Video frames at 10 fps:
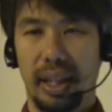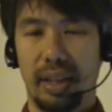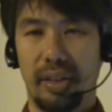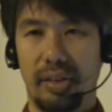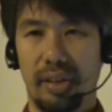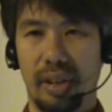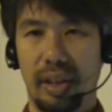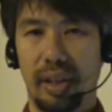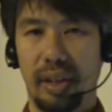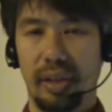and
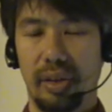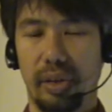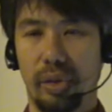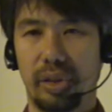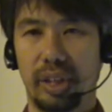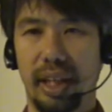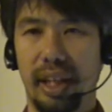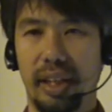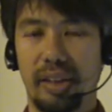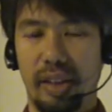uh, you're
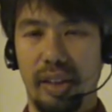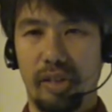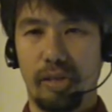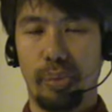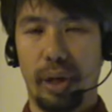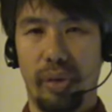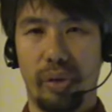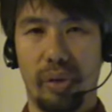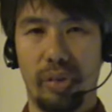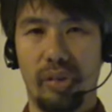tied in this
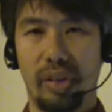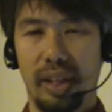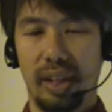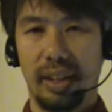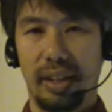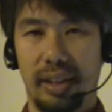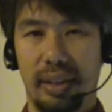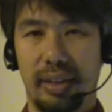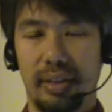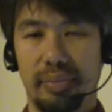brotherhood
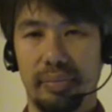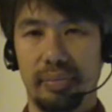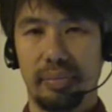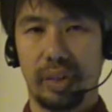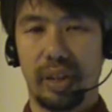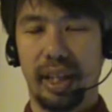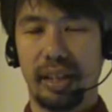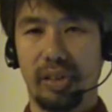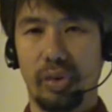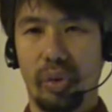um,
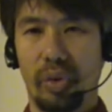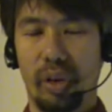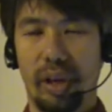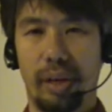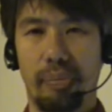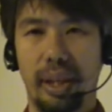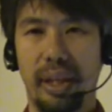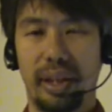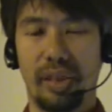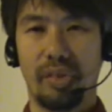connected to all other
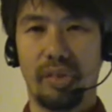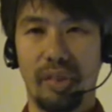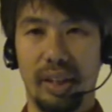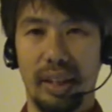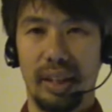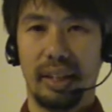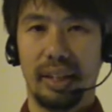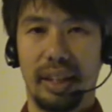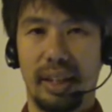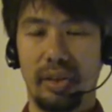beings,
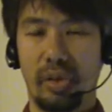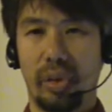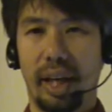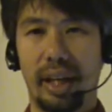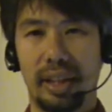then your